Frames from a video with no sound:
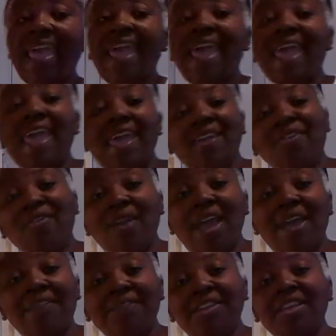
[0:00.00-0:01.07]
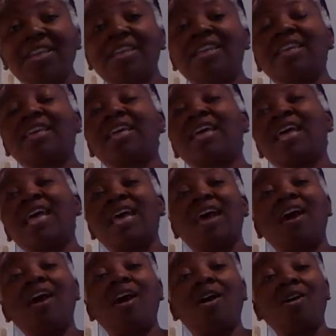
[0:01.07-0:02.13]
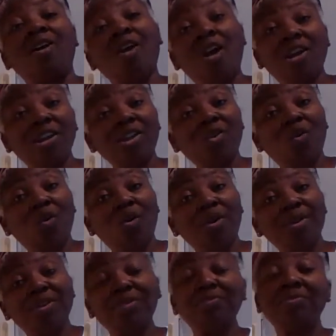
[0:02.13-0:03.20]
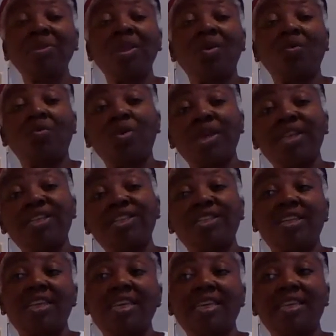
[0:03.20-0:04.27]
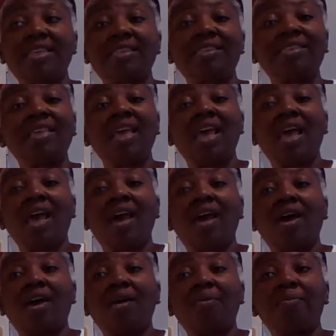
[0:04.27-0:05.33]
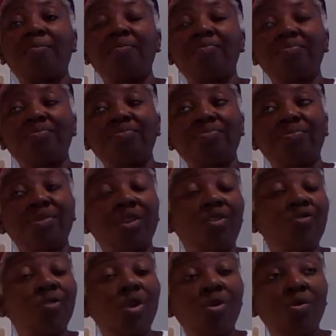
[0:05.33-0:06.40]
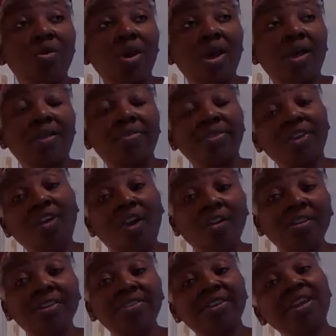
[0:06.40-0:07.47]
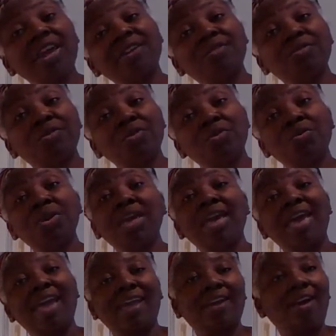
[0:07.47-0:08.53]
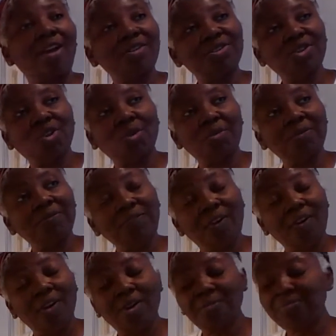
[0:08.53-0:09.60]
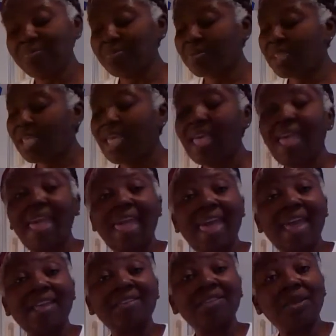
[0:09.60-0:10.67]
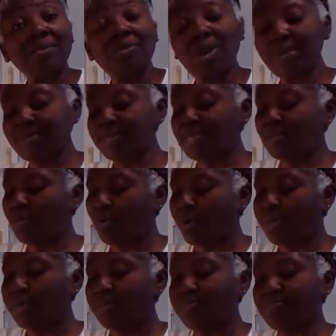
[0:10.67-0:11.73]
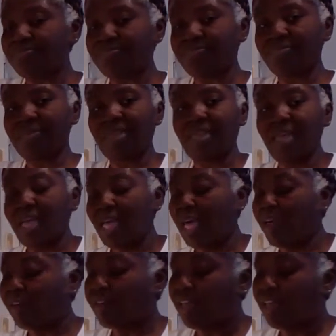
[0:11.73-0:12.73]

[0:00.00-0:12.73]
handcrafted garlic oil, which is the garlic that I grew at Goddess Urban Farm, and some grapeseed oil. I've